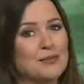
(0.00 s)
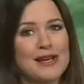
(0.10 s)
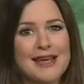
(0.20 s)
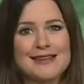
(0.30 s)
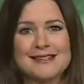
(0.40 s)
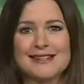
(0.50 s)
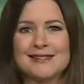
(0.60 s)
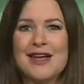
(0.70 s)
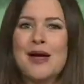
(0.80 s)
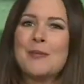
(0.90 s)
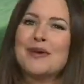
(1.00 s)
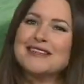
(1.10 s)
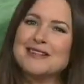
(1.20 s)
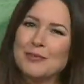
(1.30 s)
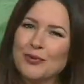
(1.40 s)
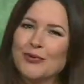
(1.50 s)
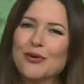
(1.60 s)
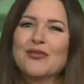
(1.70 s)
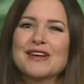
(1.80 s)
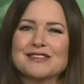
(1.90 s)
places, but it's an
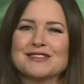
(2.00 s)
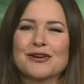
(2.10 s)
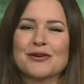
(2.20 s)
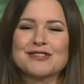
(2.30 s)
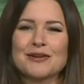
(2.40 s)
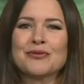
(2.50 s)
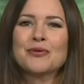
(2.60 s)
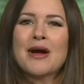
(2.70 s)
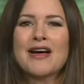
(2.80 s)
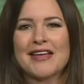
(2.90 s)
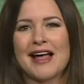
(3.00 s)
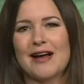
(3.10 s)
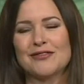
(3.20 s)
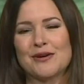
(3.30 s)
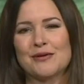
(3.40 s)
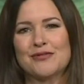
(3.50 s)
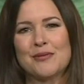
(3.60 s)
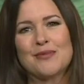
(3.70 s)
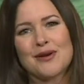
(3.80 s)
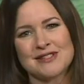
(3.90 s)
improving story. So throughout the afternoon,
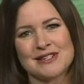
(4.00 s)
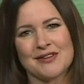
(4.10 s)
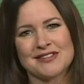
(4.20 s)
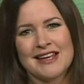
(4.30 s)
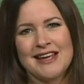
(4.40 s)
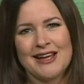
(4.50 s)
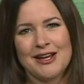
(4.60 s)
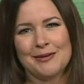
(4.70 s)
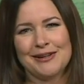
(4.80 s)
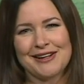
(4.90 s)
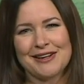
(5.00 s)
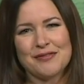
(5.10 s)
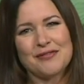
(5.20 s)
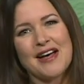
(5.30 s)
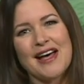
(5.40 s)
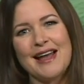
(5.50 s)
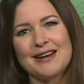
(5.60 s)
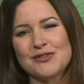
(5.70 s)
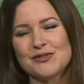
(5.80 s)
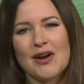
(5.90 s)
for most of us, we're looking at
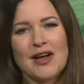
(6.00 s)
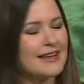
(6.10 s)
fine and dry